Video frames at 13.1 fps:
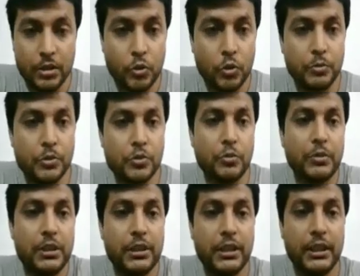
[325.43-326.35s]

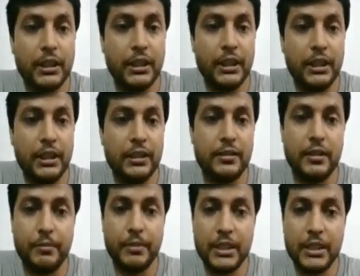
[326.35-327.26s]
chromosomal DNA is
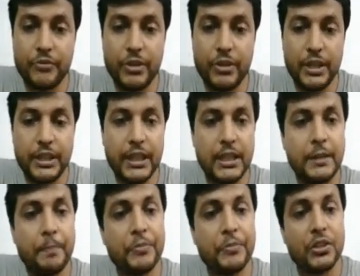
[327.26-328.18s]
double-stranded
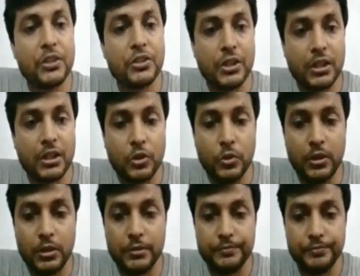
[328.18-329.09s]
and
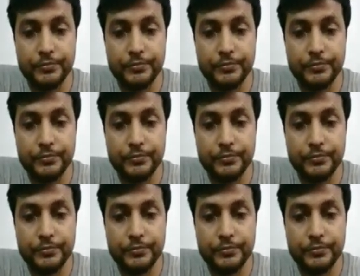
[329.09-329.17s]
circular.